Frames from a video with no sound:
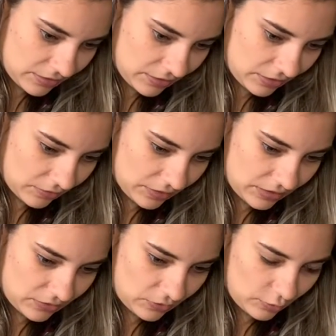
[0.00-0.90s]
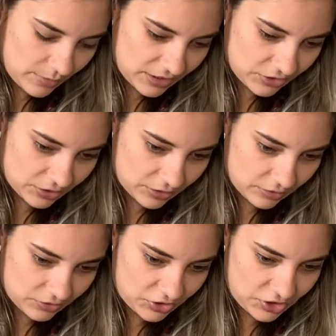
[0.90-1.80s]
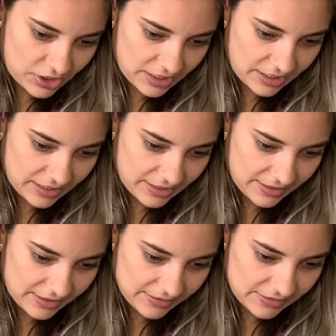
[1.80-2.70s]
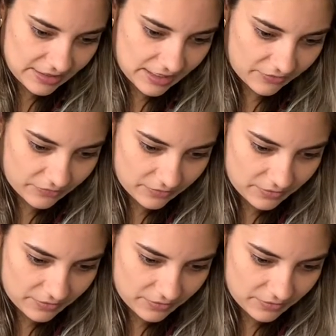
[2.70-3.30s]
You don't need too much glue, just enough.